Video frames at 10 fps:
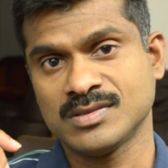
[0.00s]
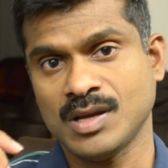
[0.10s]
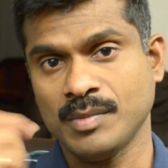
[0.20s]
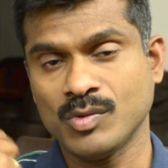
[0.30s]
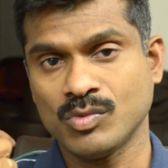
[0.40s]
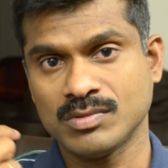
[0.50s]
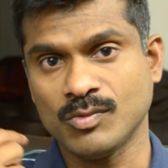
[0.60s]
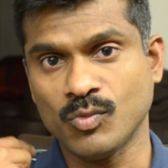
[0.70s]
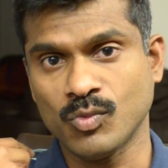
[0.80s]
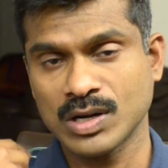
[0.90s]
I mean,
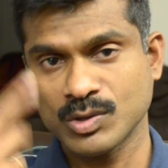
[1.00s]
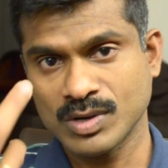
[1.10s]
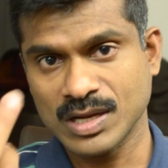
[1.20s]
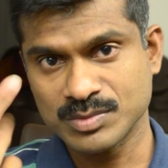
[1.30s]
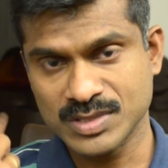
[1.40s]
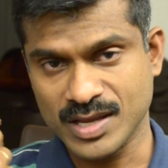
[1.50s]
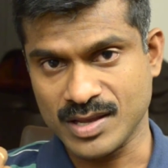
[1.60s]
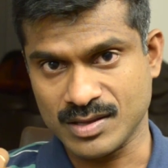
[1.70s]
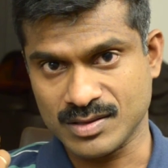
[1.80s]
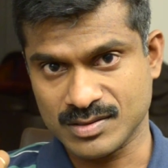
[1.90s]
whatever I am
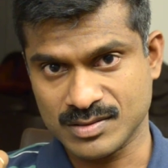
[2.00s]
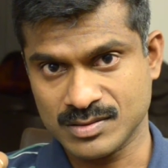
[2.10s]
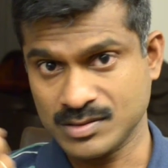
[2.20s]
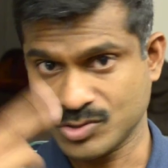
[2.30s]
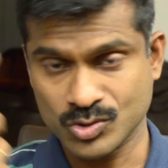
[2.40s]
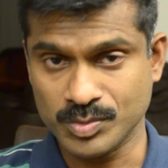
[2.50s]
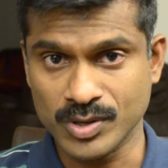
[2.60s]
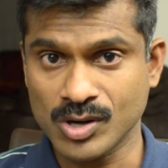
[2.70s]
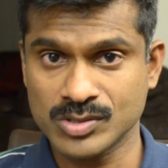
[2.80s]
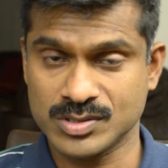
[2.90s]
saying, this could be
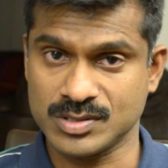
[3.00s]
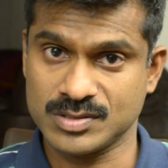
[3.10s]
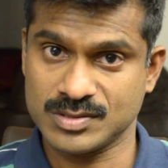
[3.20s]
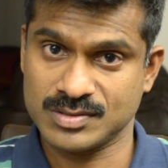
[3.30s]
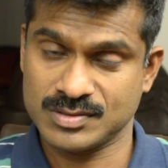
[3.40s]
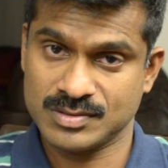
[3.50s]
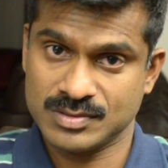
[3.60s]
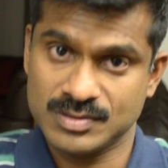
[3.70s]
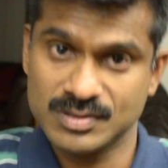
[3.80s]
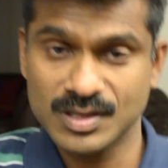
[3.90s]
nonsense.
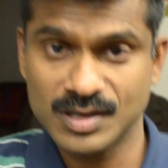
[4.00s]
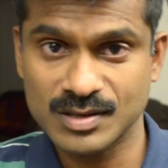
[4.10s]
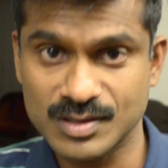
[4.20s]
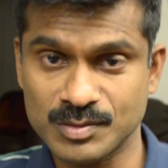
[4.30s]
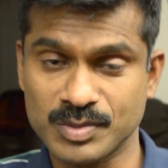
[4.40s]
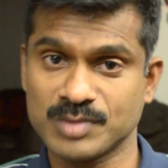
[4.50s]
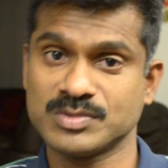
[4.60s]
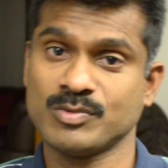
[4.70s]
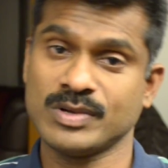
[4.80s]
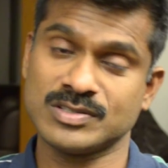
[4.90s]
Then it
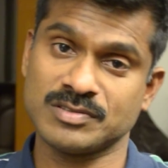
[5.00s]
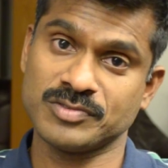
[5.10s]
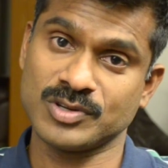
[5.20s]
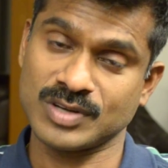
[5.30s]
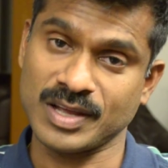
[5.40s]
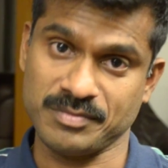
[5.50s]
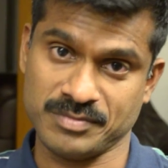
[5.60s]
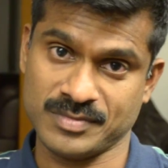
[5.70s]
becomes a waste of your time.